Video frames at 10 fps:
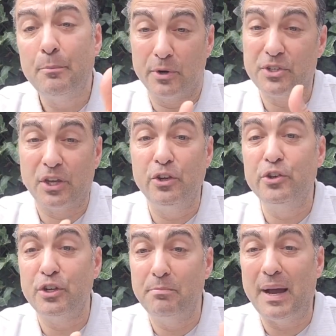
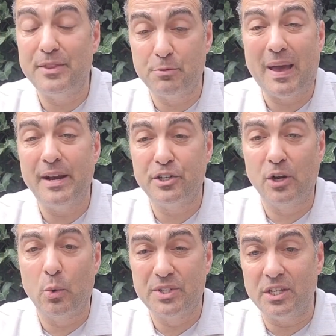persecution by the Spanish
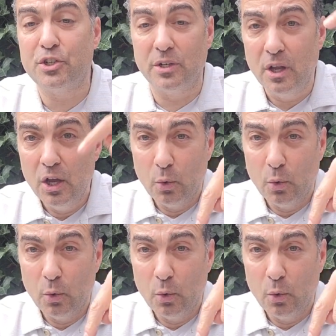Inquisition,